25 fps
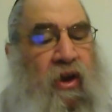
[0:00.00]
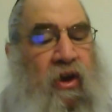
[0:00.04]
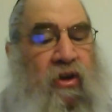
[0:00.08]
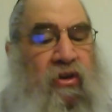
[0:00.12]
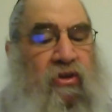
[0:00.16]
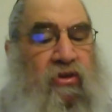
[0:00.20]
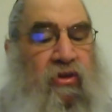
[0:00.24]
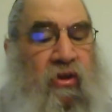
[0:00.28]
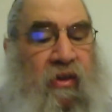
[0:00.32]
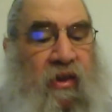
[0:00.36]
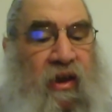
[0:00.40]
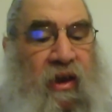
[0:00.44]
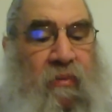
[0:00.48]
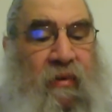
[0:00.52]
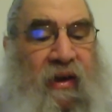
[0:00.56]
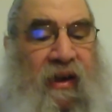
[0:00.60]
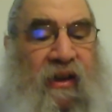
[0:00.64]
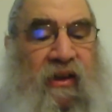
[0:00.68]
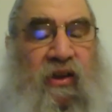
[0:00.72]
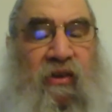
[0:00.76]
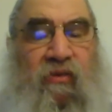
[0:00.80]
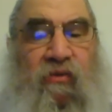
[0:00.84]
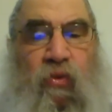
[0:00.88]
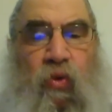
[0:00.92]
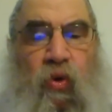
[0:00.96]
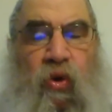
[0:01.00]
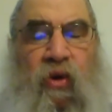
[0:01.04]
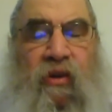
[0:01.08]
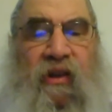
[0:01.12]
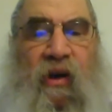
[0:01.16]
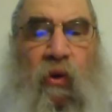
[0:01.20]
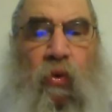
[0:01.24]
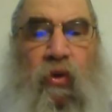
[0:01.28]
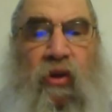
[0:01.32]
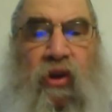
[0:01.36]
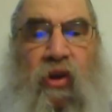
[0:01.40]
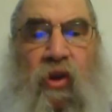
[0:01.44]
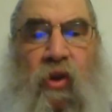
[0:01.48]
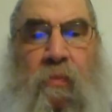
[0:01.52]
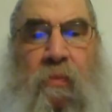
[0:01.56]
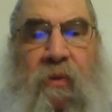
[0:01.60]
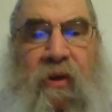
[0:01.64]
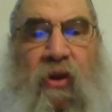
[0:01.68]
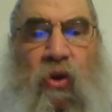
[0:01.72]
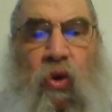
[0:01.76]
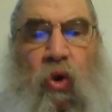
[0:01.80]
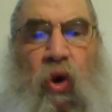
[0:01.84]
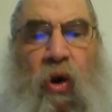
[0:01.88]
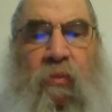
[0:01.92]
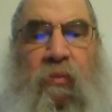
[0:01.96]
So the amount of wood that would be
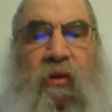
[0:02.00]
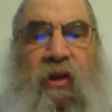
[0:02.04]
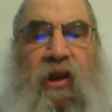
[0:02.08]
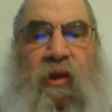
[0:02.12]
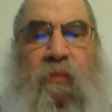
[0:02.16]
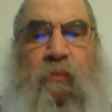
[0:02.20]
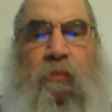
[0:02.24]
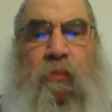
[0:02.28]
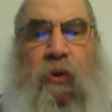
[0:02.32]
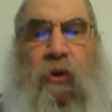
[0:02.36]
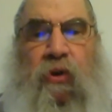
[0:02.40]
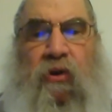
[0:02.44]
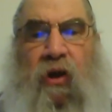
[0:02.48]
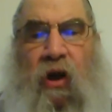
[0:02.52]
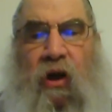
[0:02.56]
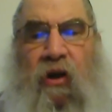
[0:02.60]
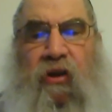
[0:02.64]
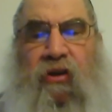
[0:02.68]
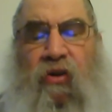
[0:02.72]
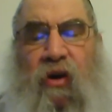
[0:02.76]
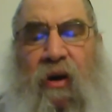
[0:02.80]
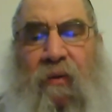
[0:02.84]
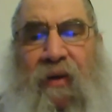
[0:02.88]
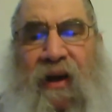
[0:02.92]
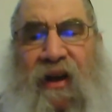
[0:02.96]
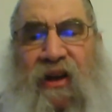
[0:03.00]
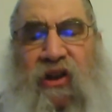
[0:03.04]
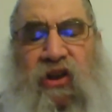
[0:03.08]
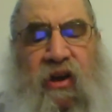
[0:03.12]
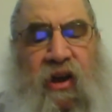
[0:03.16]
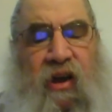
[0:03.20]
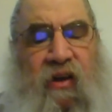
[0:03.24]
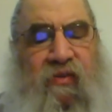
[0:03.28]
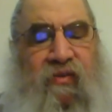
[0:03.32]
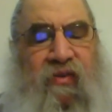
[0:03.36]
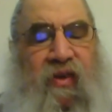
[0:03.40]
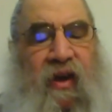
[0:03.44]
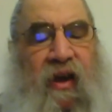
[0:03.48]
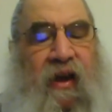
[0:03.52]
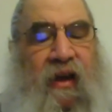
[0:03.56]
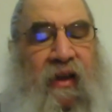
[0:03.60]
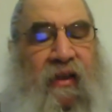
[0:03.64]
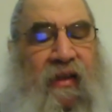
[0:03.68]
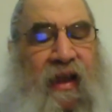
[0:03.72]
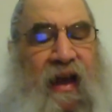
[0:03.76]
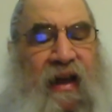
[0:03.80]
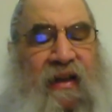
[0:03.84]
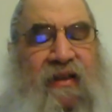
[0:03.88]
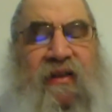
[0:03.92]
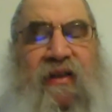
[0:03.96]
normally put under a mashkev,
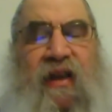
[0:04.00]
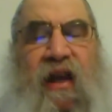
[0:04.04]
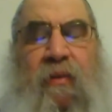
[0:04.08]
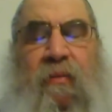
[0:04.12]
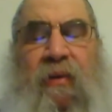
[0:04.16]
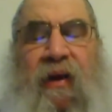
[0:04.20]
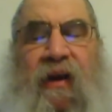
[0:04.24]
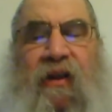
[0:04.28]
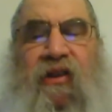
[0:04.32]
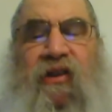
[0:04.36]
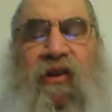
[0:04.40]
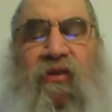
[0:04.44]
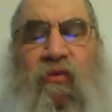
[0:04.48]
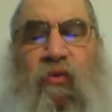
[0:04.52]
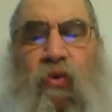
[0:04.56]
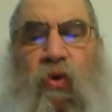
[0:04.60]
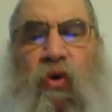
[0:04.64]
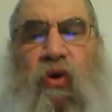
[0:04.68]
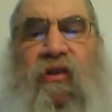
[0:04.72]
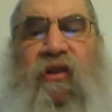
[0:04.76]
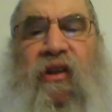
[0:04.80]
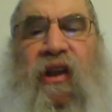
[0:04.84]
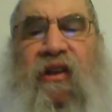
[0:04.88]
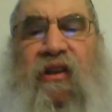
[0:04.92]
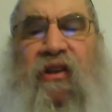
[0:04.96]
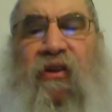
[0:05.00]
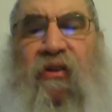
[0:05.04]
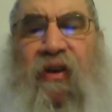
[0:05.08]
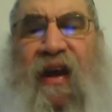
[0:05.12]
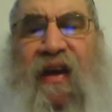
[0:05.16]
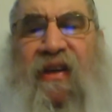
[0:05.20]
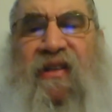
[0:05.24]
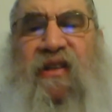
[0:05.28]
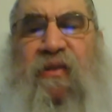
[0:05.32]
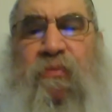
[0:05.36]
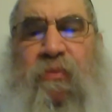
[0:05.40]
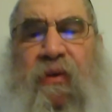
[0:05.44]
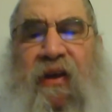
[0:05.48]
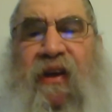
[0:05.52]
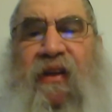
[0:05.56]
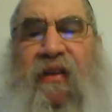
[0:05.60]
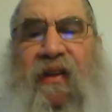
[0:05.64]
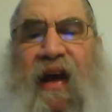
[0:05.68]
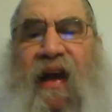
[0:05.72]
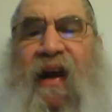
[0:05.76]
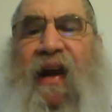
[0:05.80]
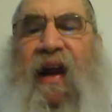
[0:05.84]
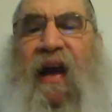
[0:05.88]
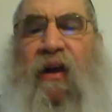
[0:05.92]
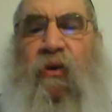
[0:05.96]
that's the amount of wood that there has to be in
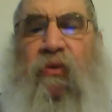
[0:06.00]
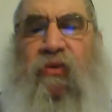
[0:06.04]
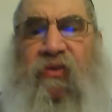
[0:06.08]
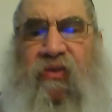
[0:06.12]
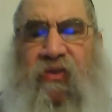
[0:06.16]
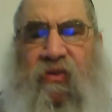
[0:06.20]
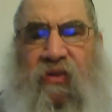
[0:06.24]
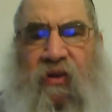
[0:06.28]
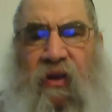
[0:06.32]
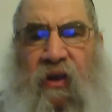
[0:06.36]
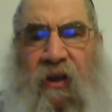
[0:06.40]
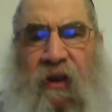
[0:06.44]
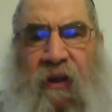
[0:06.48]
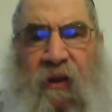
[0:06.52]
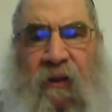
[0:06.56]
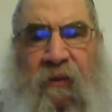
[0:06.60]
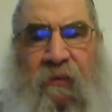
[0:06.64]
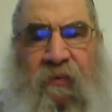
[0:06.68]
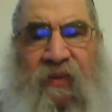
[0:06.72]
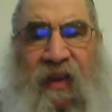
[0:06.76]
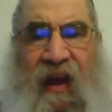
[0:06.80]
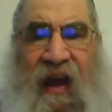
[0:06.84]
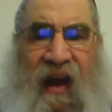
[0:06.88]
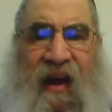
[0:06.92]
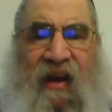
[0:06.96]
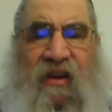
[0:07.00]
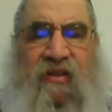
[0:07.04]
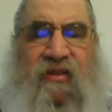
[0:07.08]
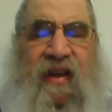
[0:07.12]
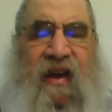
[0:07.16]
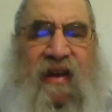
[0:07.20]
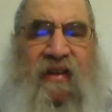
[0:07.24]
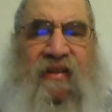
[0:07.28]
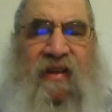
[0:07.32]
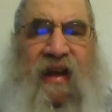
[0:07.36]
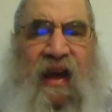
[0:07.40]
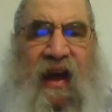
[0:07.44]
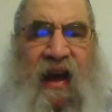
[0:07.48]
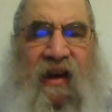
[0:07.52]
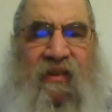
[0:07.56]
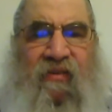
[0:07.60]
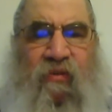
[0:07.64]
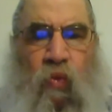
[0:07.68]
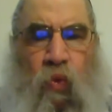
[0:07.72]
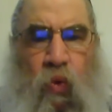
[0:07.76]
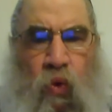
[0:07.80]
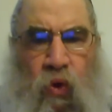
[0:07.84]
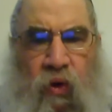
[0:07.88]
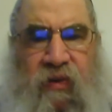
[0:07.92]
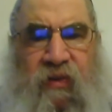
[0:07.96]
that house. The house has to have
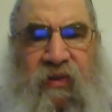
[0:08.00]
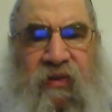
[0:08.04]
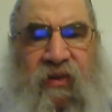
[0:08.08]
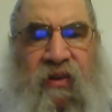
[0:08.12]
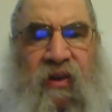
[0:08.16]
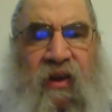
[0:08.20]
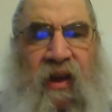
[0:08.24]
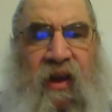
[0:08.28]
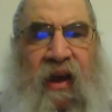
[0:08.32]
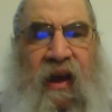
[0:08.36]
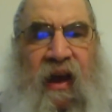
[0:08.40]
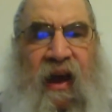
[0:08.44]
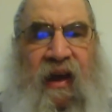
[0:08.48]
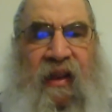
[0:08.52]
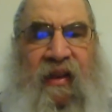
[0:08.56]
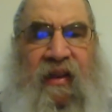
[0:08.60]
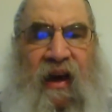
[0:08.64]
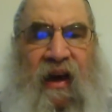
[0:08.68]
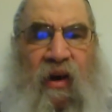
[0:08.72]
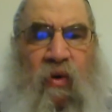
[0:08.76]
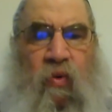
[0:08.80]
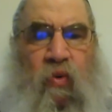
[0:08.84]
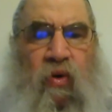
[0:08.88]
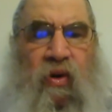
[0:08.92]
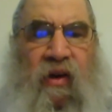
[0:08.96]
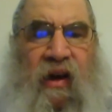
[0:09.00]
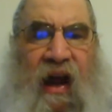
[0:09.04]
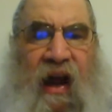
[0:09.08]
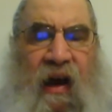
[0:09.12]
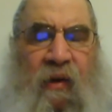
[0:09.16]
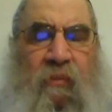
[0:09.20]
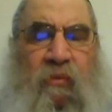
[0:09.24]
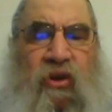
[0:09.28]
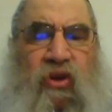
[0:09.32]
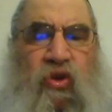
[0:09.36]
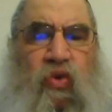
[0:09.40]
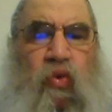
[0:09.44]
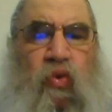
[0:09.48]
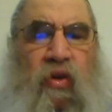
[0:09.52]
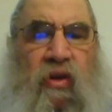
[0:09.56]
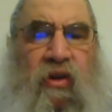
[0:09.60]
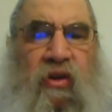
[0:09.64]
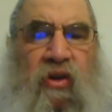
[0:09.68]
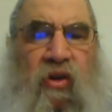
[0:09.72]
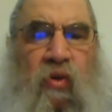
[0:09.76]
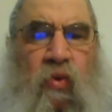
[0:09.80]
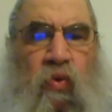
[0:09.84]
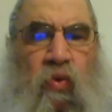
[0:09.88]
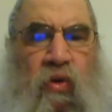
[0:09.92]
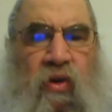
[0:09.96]
wood, and that wood, how much wood?
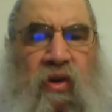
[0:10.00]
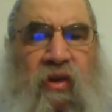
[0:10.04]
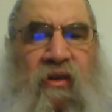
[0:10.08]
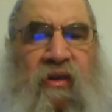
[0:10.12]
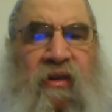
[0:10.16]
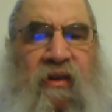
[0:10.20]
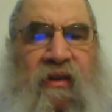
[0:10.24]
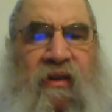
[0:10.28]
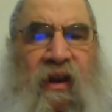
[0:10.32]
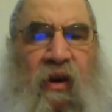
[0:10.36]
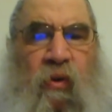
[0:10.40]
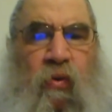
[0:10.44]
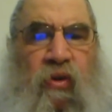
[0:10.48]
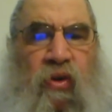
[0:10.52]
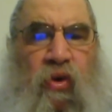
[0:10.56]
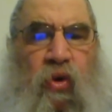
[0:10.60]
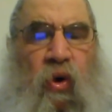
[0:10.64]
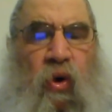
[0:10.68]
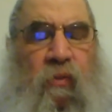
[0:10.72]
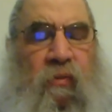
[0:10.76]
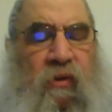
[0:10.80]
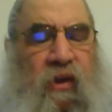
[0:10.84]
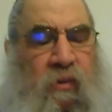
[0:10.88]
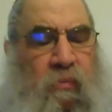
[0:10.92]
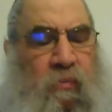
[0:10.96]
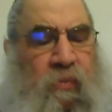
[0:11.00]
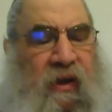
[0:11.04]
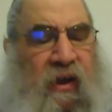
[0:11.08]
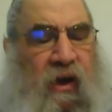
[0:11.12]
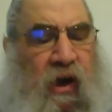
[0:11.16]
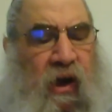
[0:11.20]
The wood that would normally be